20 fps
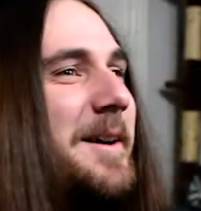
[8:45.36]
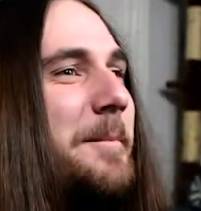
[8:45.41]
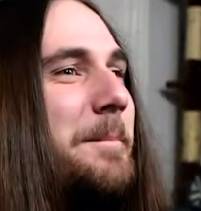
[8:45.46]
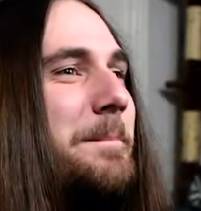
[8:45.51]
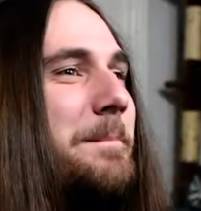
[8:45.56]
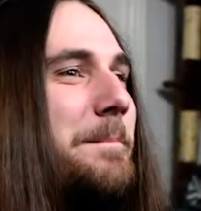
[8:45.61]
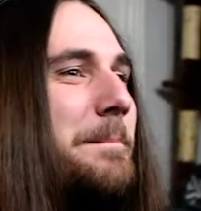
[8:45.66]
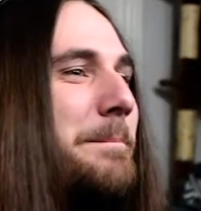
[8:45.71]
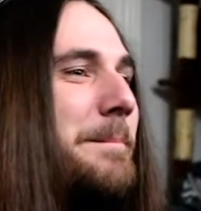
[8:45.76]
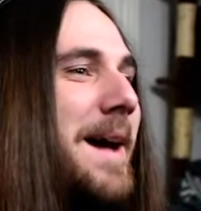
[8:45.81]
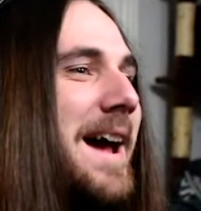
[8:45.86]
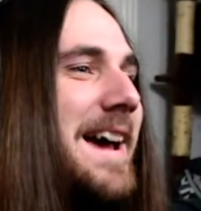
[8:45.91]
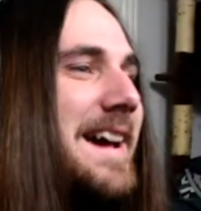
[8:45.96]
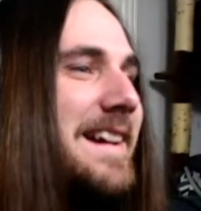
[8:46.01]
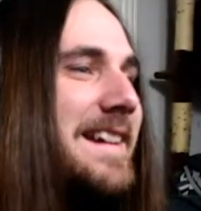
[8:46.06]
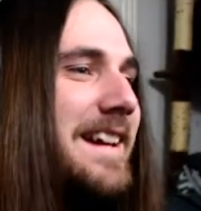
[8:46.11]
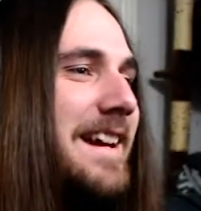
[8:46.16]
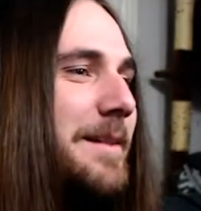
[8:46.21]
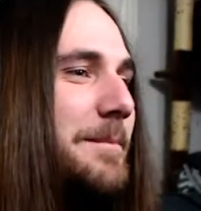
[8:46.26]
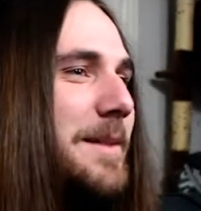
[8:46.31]

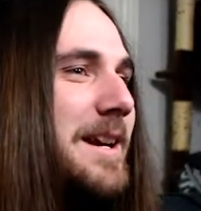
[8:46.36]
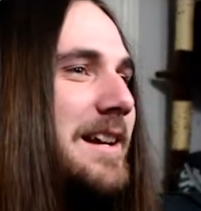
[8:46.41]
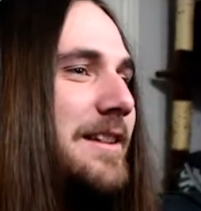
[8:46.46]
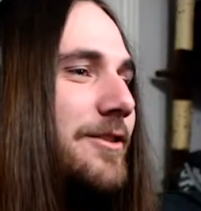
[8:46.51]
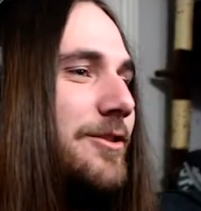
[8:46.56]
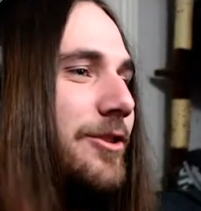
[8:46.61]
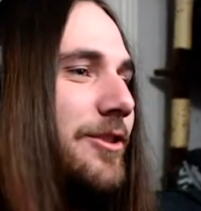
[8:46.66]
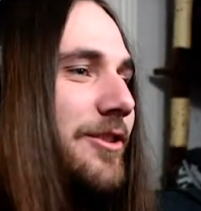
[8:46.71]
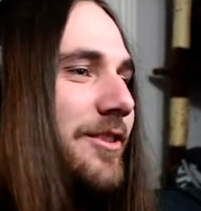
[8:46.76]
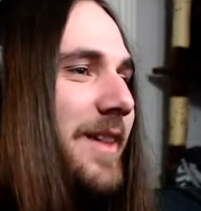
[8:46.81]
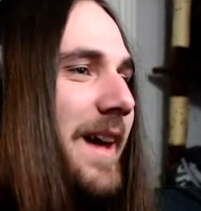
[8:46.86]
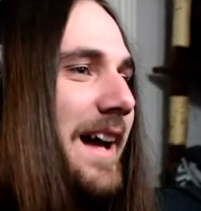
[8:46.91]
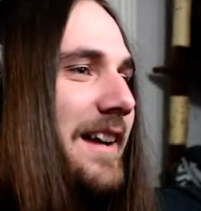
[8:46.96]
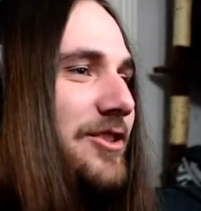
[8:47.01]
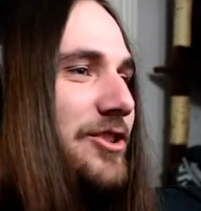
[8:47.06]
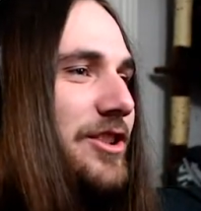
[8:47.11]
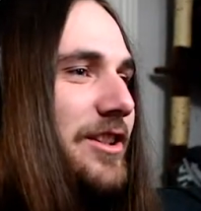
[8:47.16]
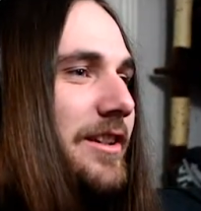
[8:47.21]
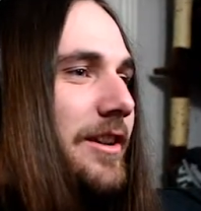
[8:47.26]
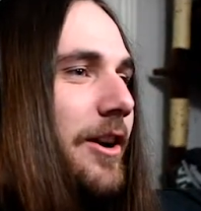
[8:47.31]
Making me do that
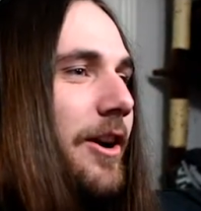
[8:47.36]
shit.